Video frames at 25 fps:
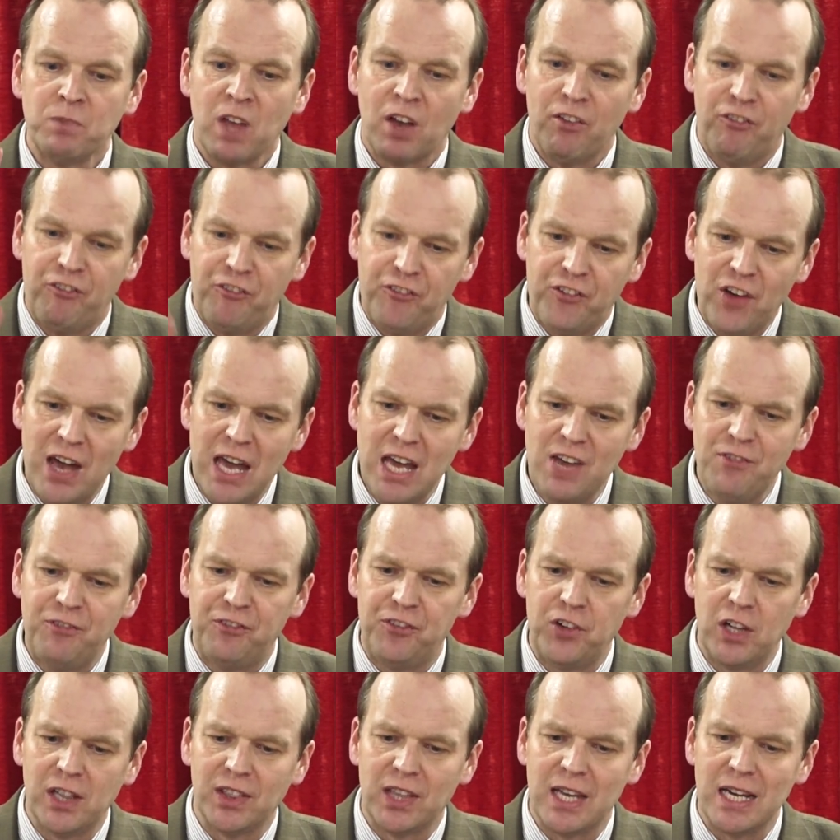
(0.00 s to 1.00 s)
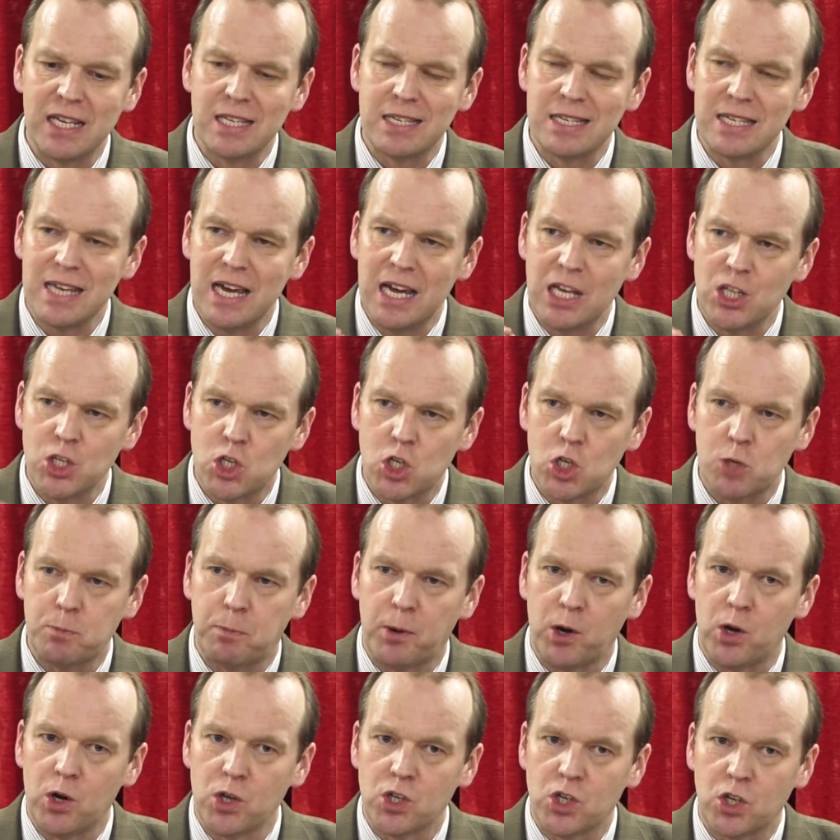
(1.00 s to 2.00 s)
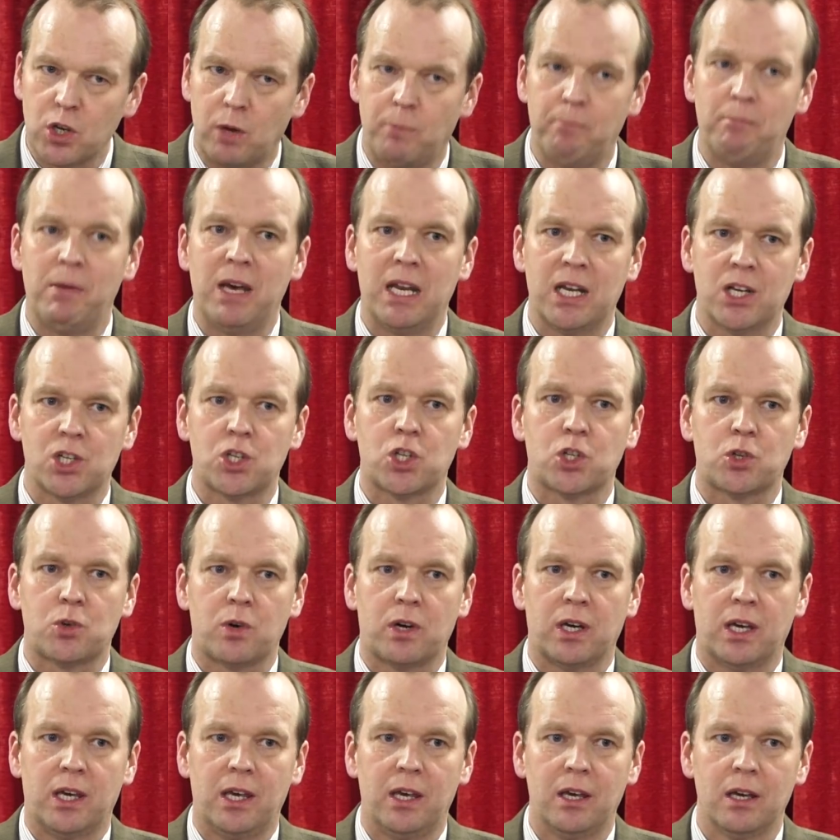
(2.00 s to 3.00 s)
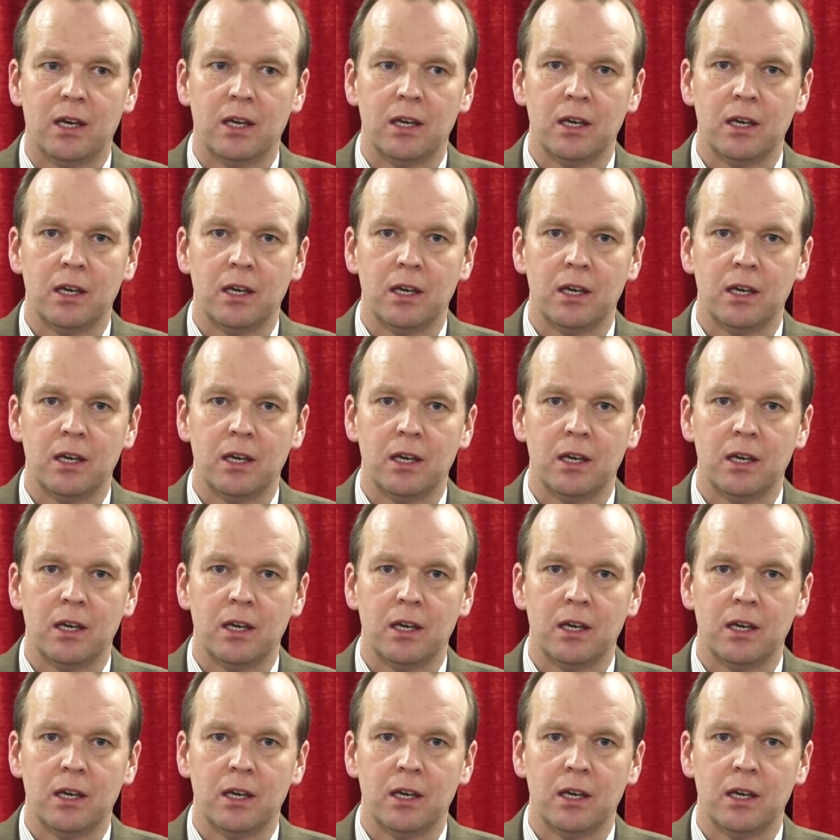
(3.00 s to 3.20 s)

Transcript: faithfulness in spiritual ministry.